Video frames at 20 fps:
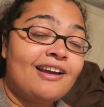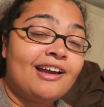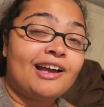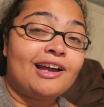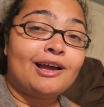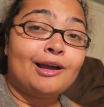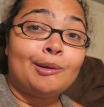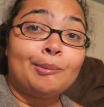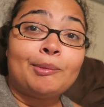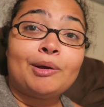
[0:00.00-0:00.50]

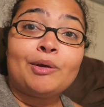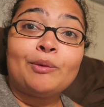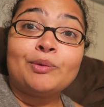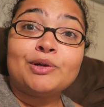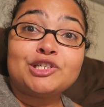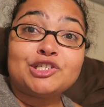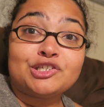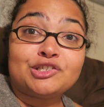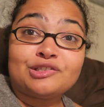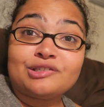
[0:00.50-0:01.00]
um,
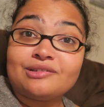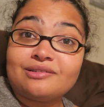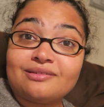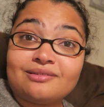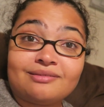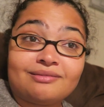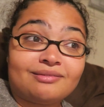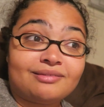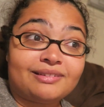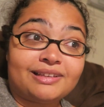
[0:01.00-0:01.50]
which
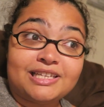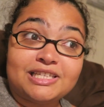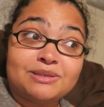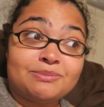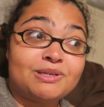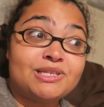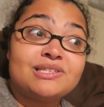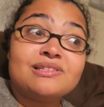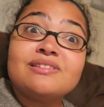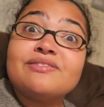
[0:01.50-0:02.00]
leads
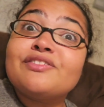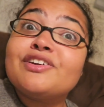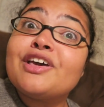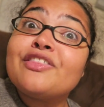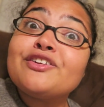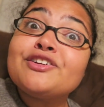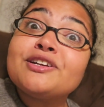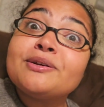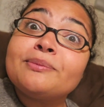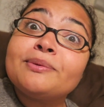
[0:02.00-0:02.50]
me to live
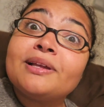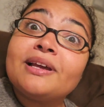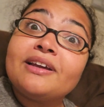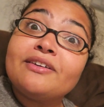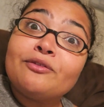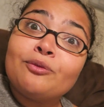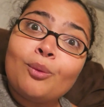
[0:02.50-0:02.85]
another double life